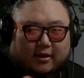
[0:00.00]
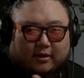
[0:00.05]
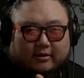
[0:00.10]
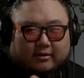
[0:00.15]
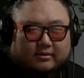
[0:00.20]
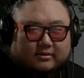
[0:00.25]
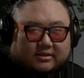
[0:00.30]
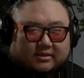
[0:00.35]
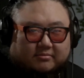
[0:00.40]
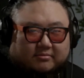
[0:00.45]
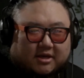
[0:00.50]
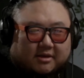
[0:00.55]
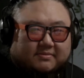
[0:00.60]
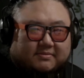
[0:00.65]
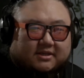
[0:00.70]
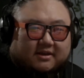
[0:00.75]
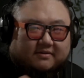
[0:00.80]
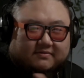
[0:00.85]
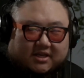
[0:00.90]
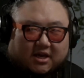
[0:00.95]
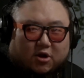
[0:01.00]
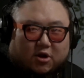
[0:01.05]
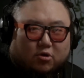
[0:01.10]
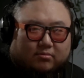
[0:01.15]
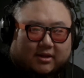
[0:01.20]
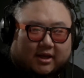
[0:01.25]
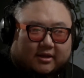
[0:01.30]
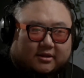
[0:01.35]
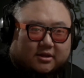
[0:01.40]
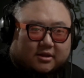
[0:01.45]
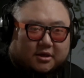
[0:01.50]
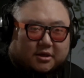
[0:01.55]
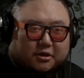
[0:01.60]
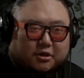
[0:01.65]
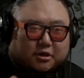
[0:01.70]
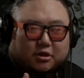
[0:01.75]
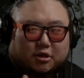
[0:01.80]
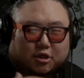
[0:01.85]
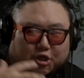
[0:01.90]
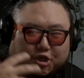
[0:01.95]
sometimes give Sehrom like the
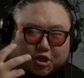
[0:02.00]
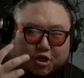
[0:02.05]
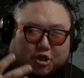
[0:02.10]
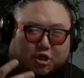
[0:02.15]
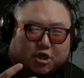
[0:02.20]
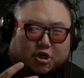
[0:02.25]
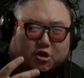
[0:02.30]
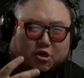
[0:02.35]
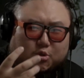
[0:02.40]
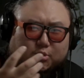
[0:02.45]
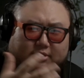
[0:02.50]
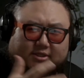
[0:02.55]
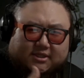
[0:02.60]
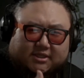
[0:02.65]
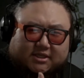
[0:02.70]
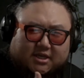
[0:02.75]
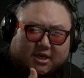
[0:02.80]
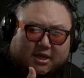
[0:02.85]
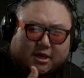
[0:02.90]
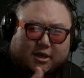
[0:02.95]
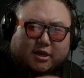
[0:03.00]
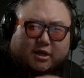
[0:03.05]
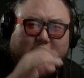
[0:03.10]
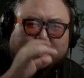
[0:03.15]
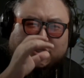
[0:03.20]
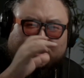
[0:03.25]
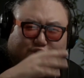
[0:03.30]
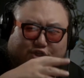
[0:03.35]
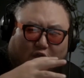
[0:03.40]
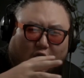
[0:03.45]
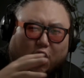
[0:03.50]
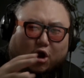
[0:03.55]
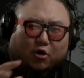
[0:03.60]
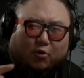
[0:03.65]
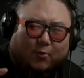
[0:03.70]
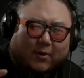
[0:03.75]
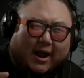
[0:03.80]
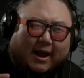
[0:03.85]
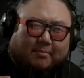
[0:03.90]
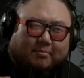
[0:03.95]
cutesy talk
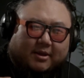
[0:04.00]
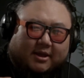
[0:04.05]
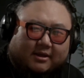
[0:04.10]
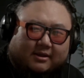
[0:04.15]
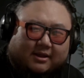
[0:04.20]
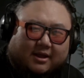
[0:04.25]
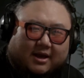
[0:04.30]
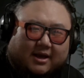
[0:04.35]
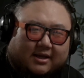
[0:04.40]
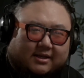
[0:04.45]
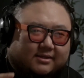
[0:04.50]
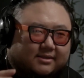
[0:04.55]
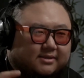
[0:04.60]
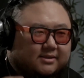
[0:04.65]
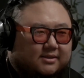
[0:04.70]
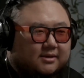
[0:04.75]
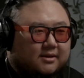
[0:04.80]
rapping lines.